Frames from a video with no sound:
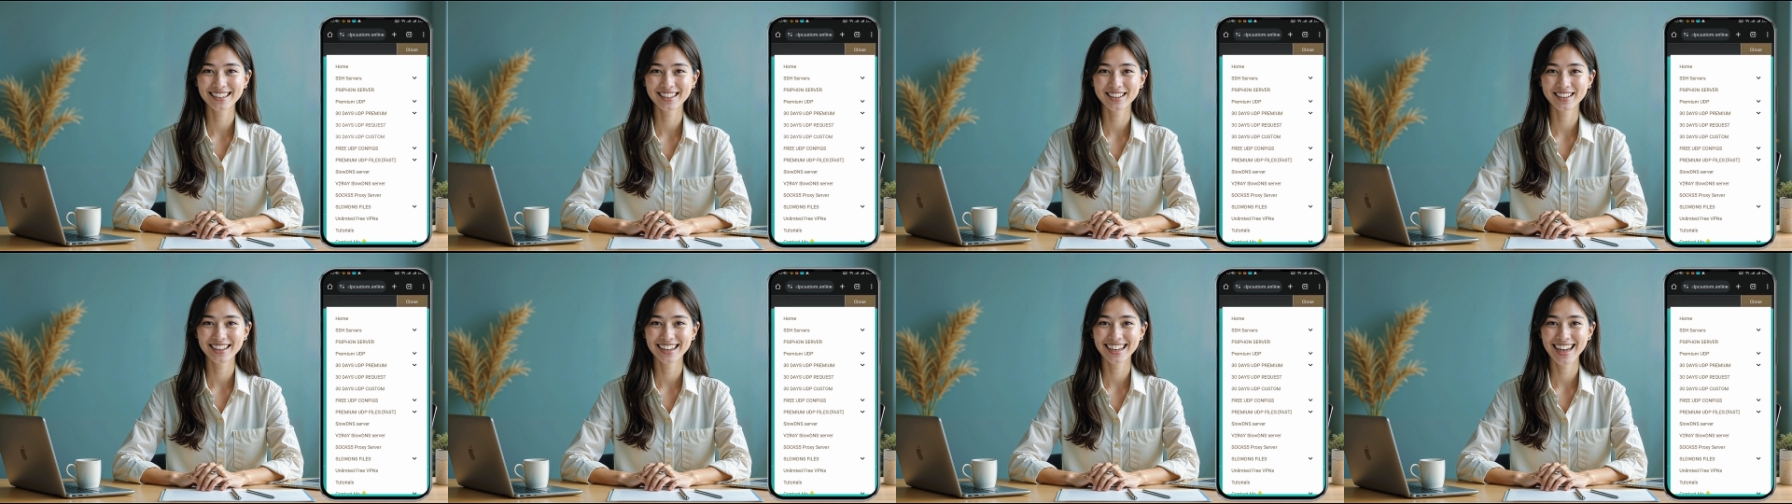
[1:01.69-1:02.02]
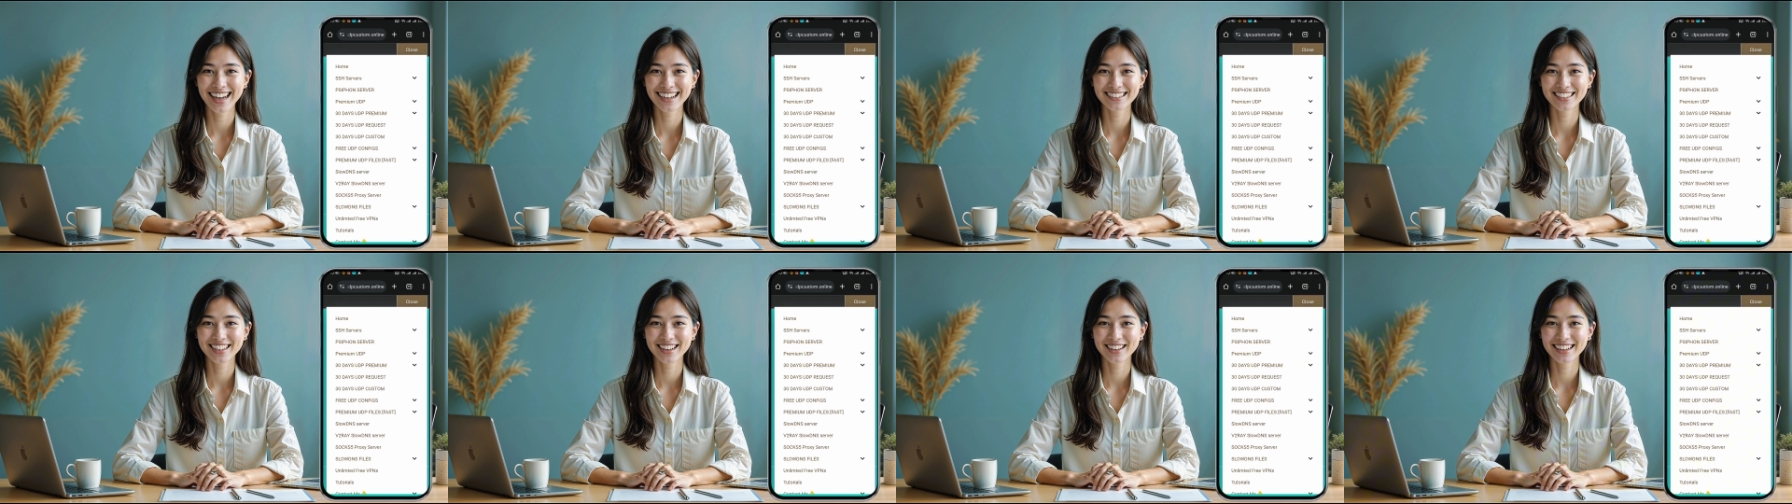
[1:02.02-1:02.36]
Click
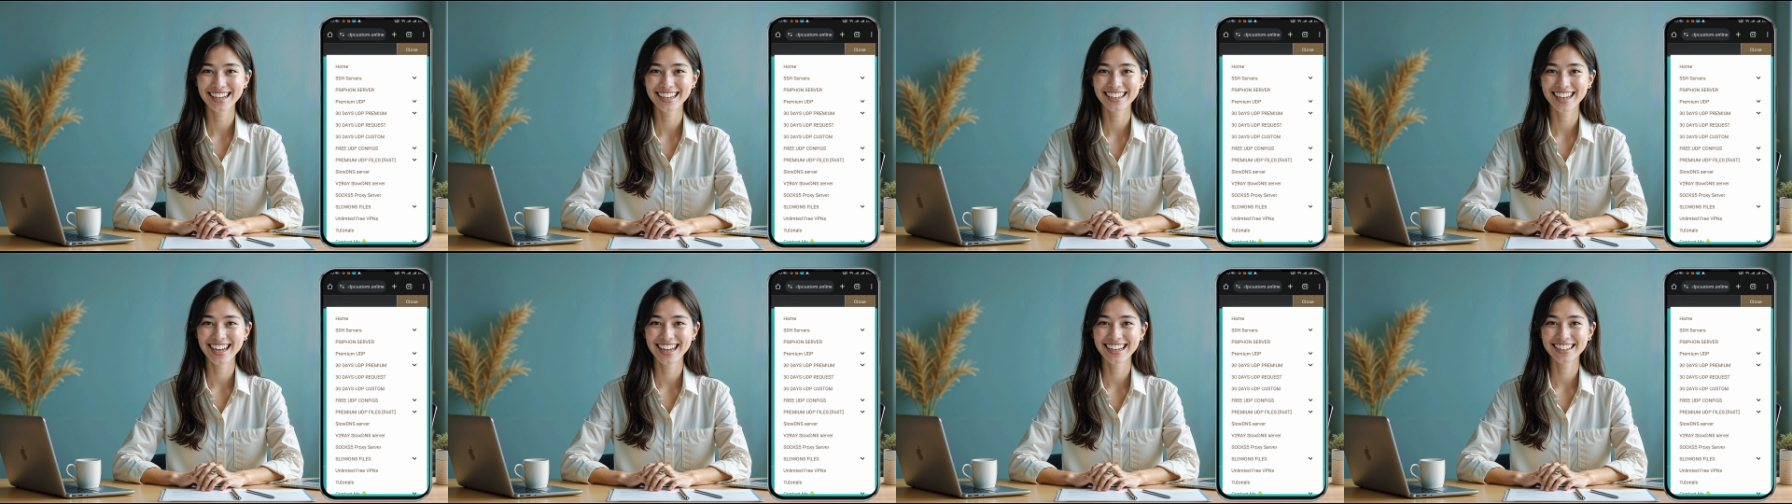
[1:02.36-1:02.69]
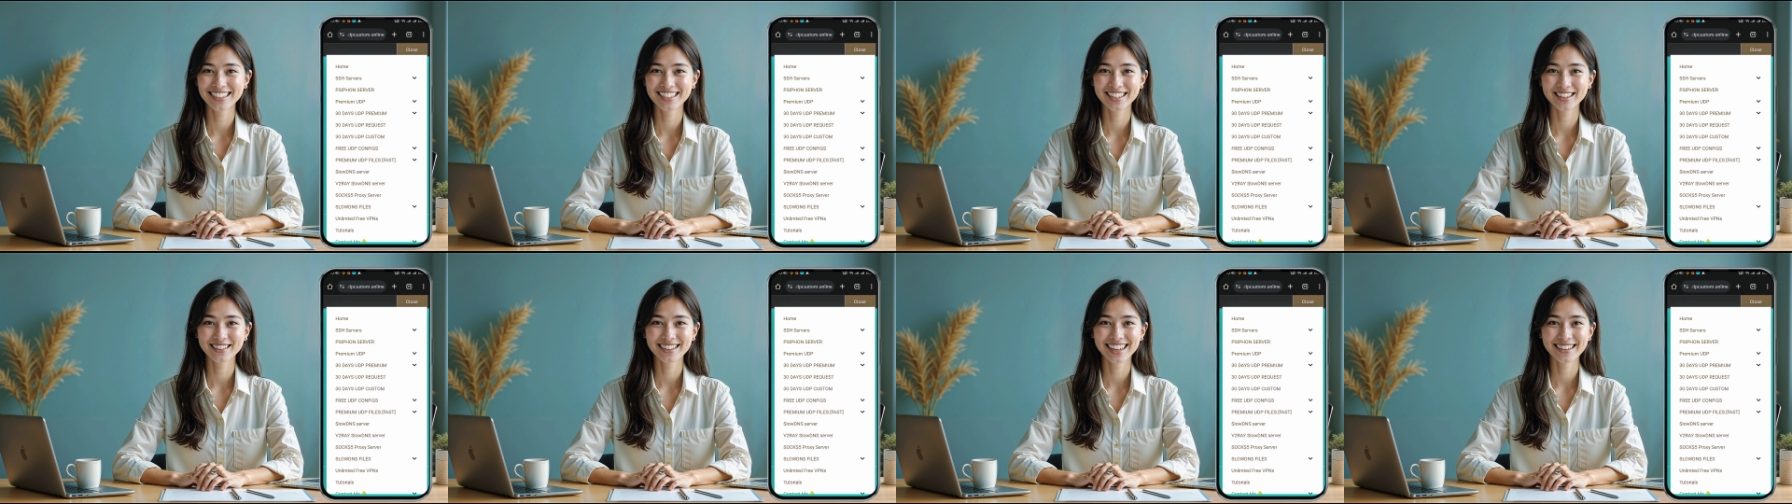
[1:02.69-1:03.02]
on 30
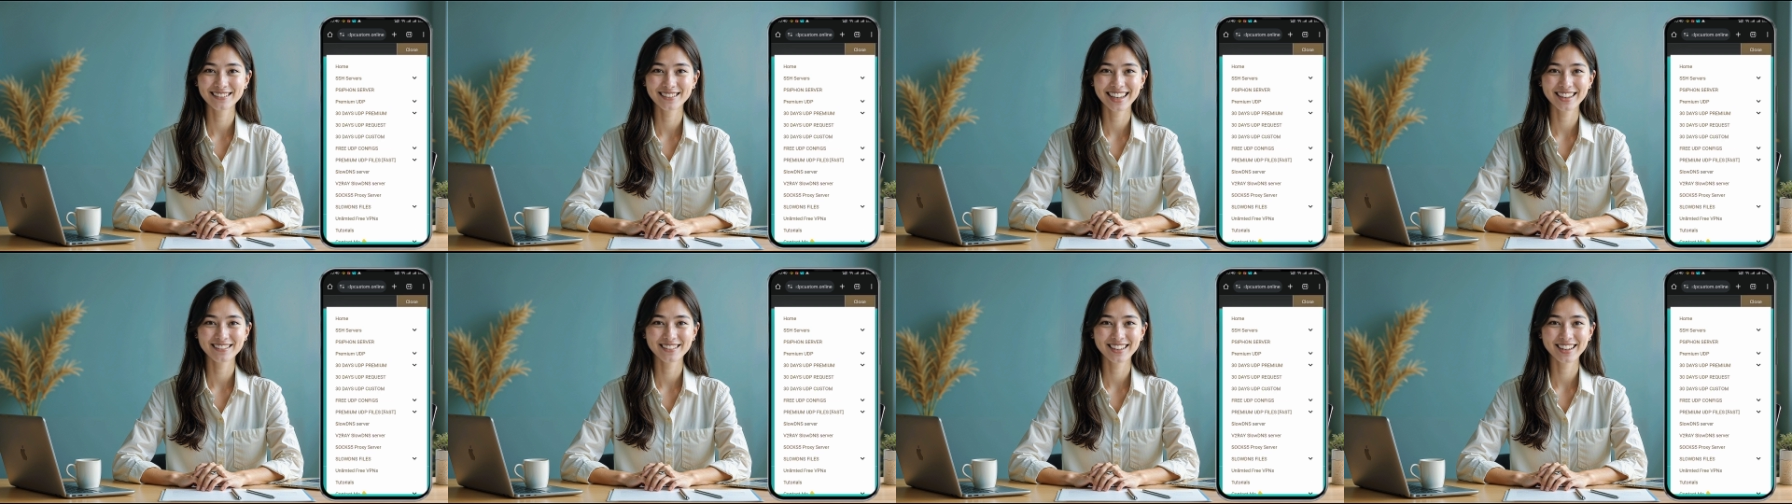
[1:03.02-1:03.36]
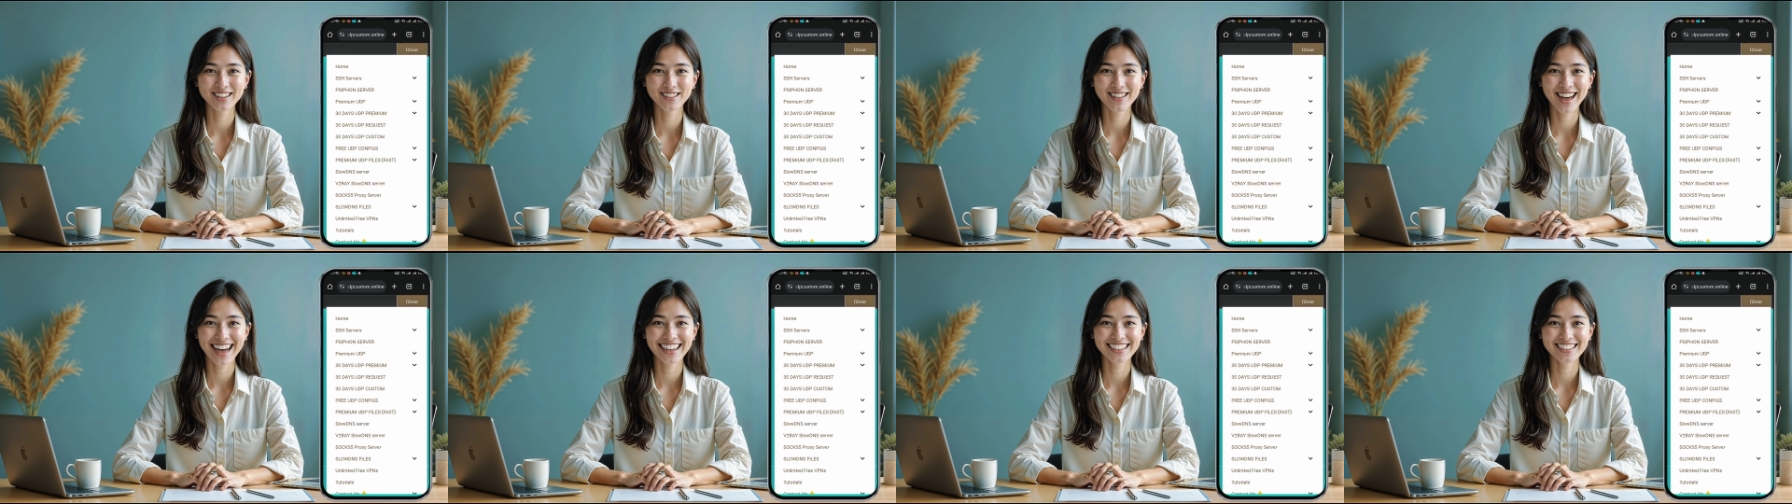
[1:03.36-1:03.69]
days UDP
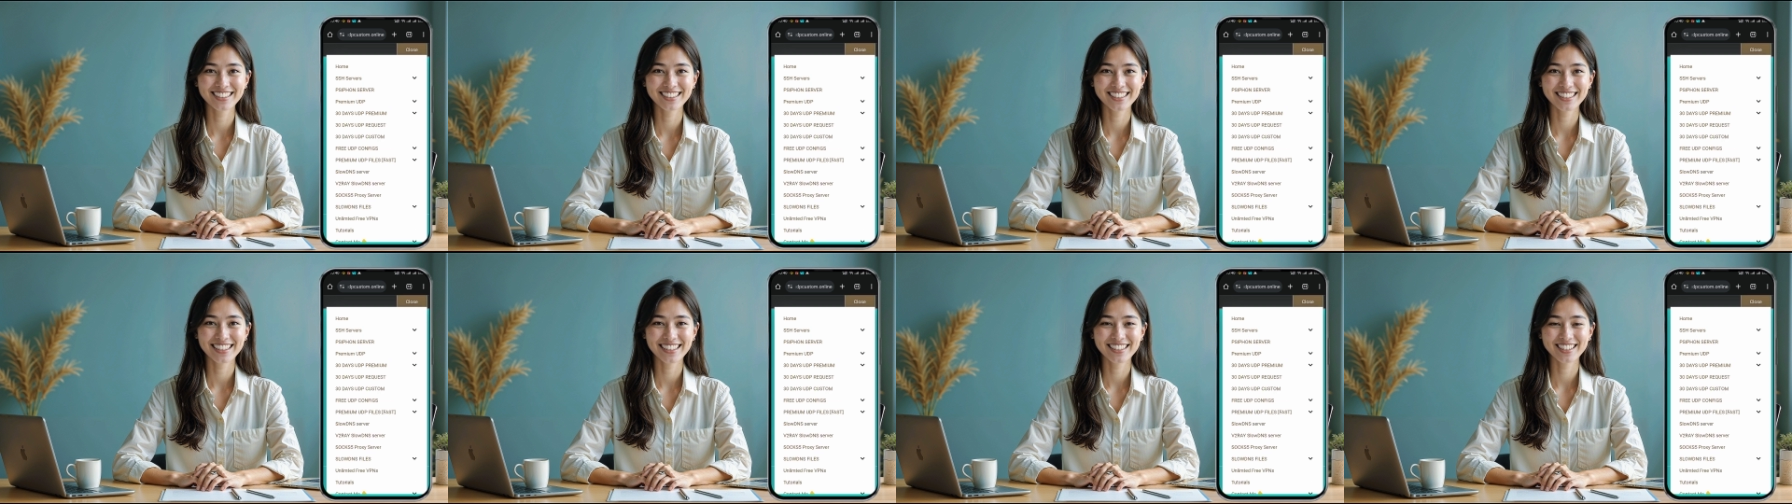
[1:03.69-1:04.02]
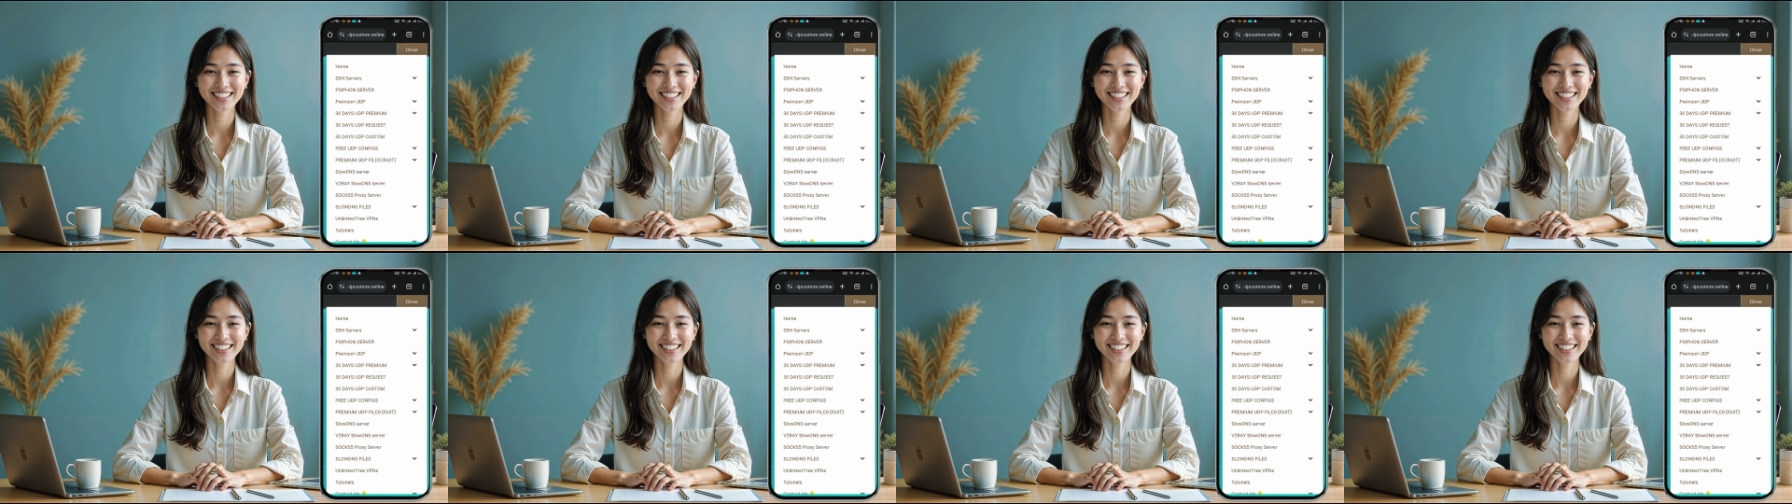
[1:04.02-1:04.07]
request